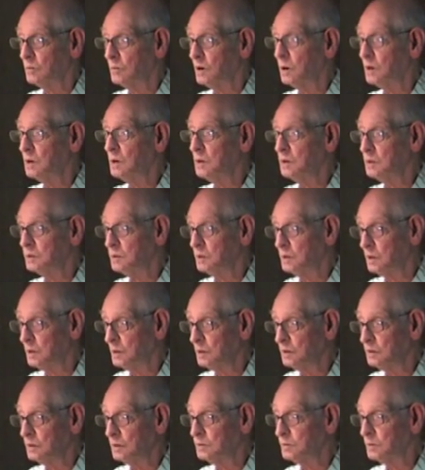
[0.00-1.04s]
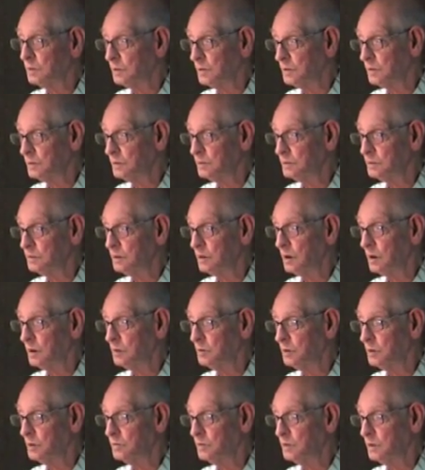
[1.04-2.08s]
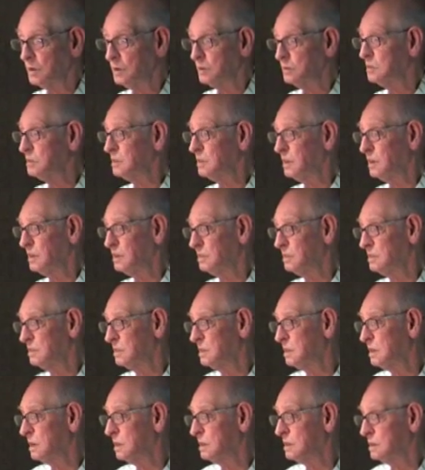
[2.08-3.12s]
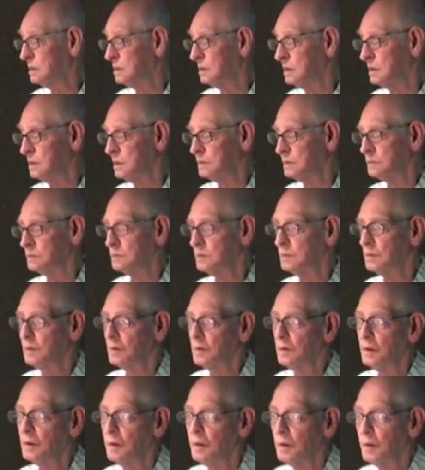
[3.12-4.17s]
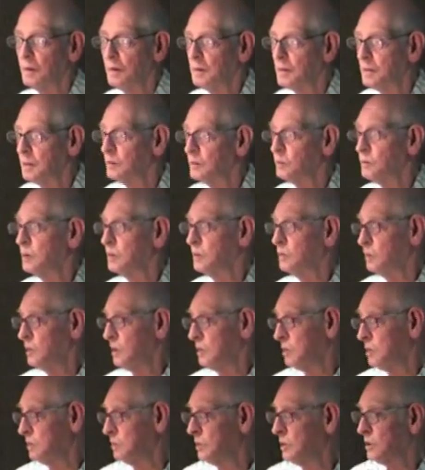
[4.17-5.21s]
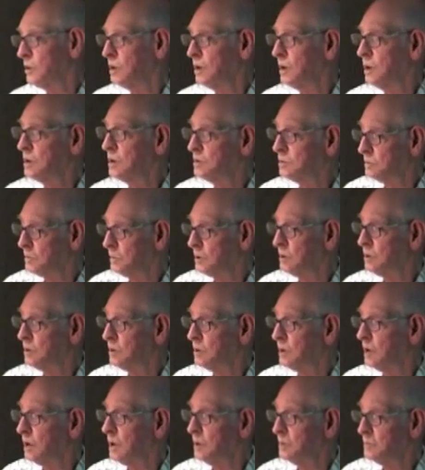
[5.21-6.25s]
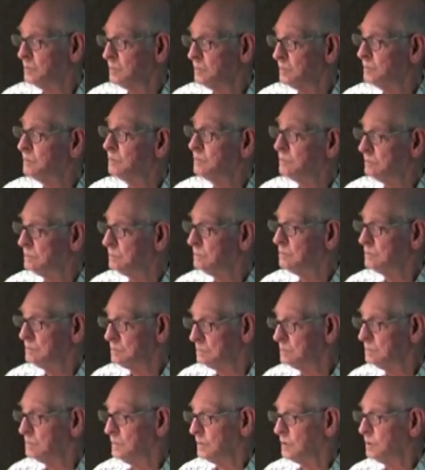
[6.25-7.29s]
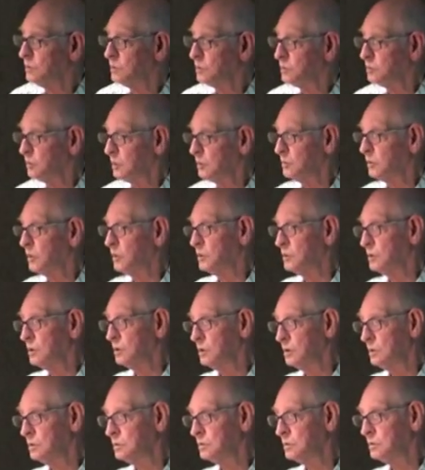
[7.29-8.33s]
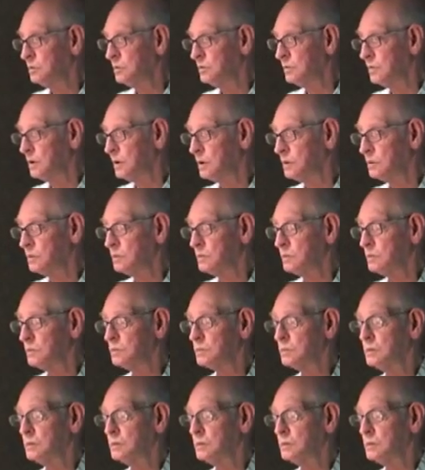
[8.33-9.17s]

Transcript: Well, he did. He said, "This is how I've been feeding." It was 110 degrees. With the macaw's big crop, it was promoting yeast infections.